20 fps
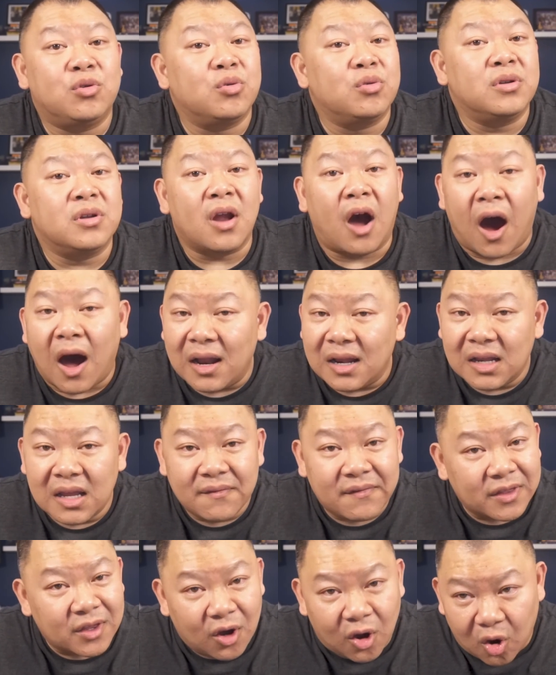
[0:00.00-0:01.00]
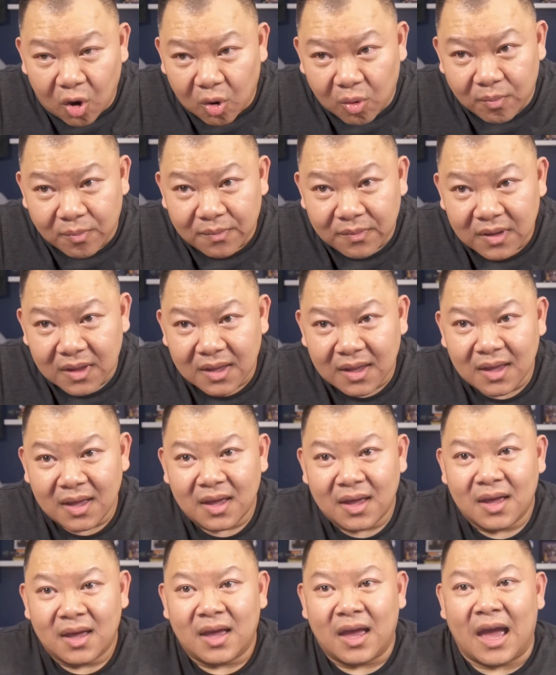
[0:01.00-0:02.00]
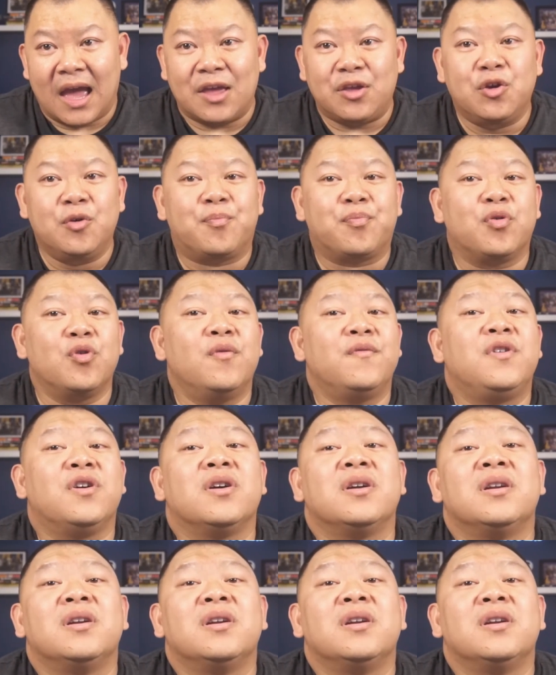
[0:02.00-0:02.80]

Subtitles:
do not live in the home, and you prove